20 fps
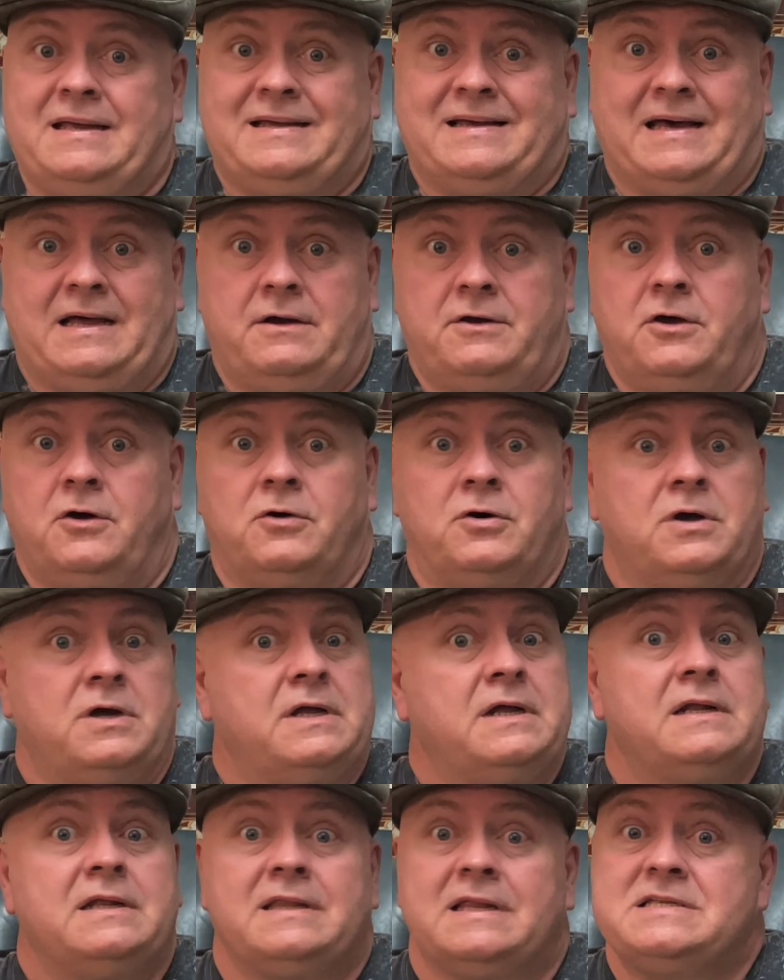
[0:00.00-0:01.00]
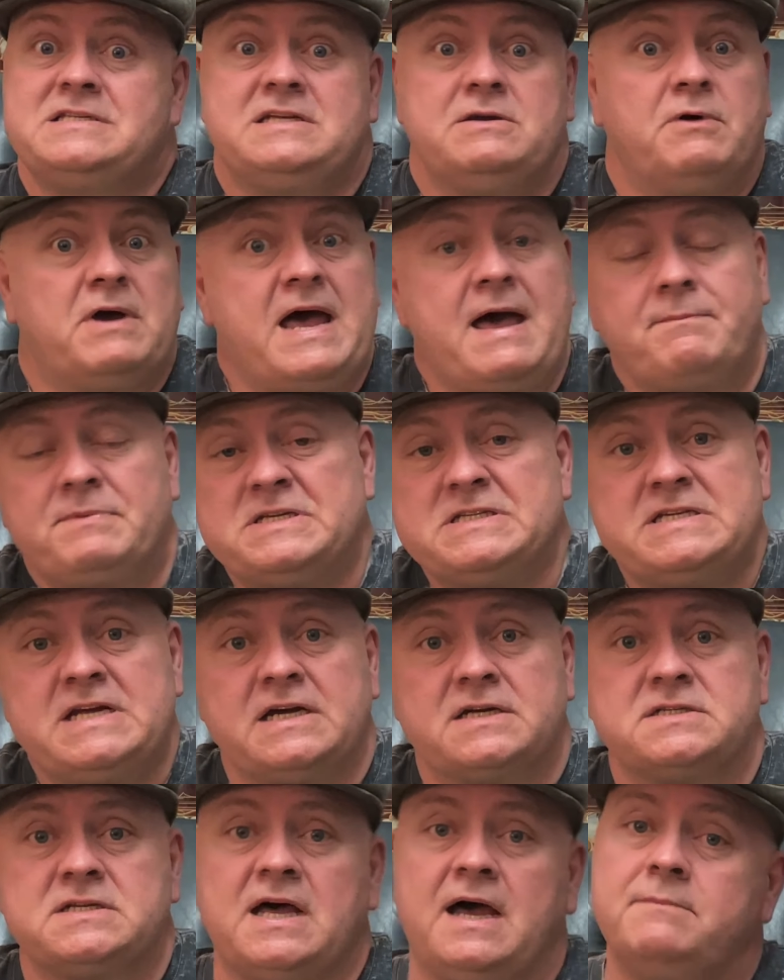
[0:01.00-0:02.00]
I don't know let's see what happens
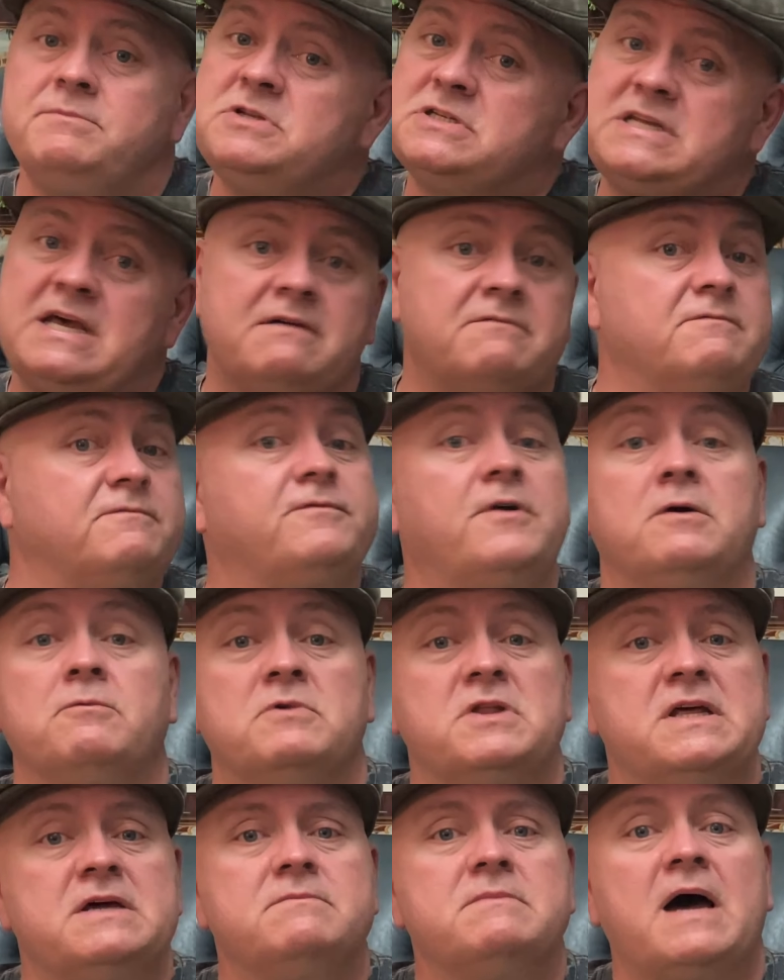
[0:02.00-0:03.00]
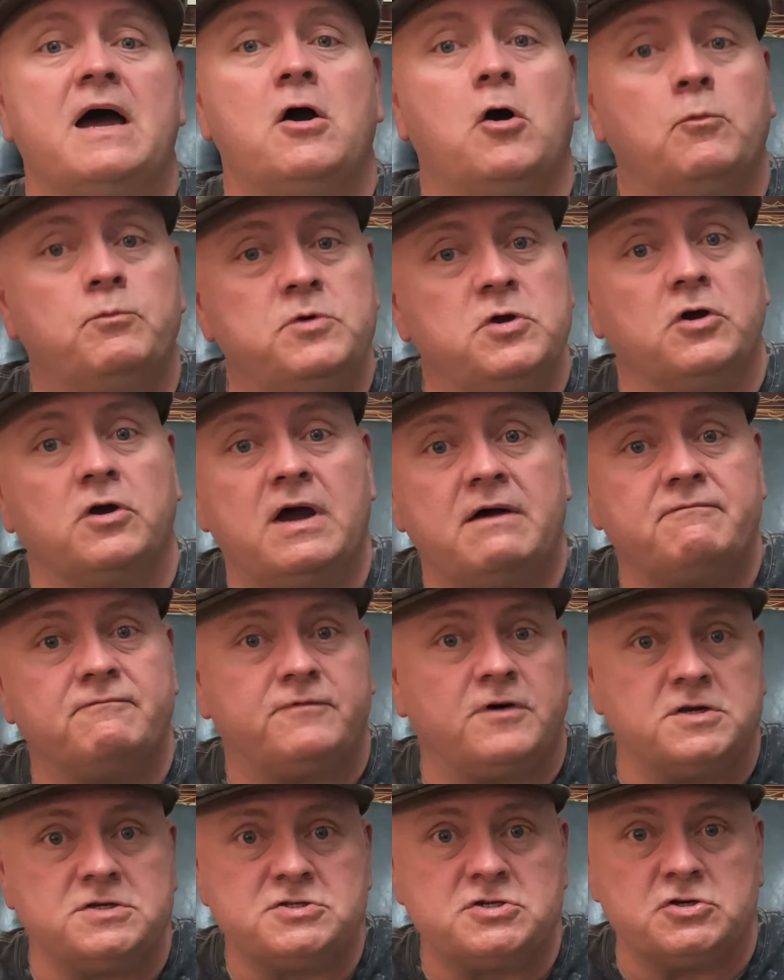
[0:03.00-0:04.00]
next. I'm just having fun with it. I hope you're having
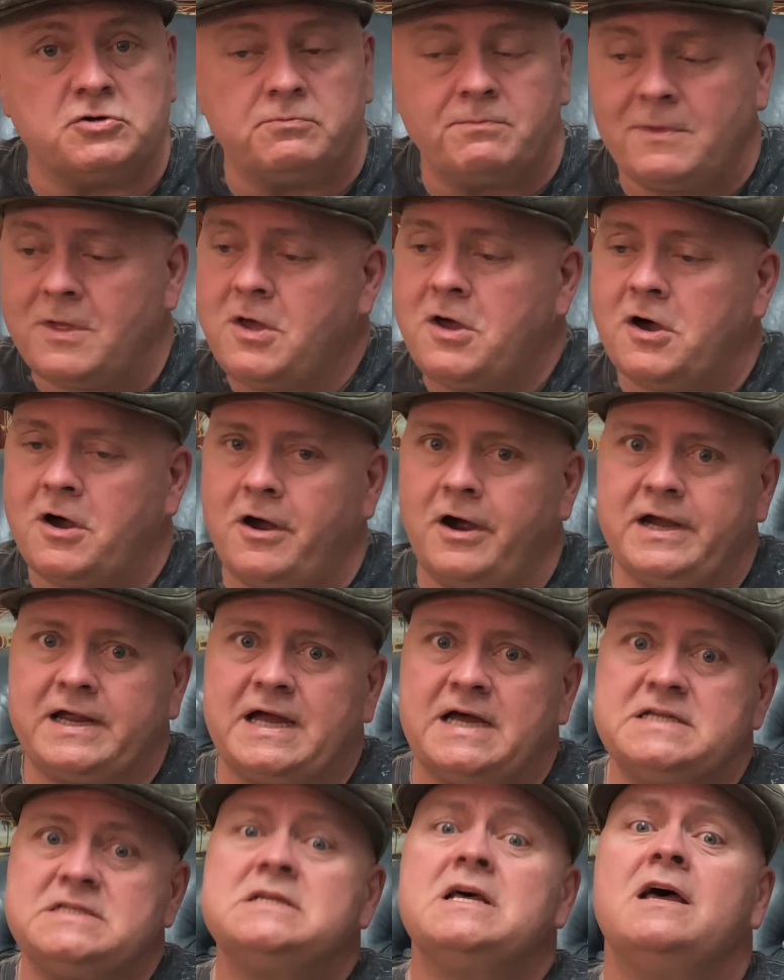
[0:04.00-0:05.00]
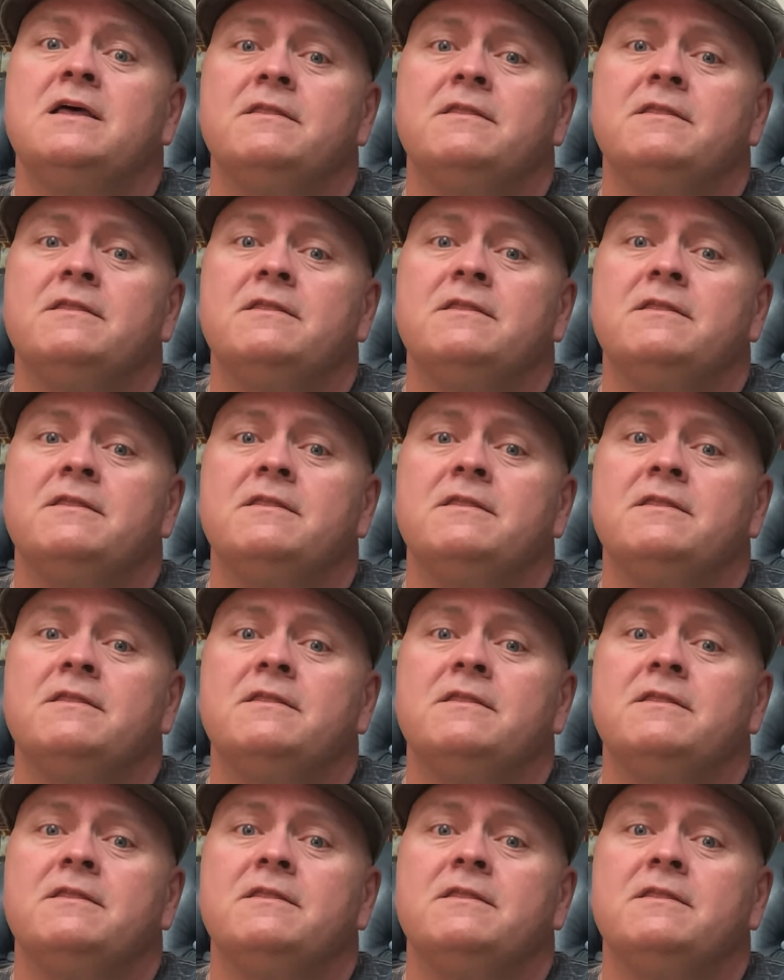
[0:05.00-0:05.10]
fun too. All right, guys,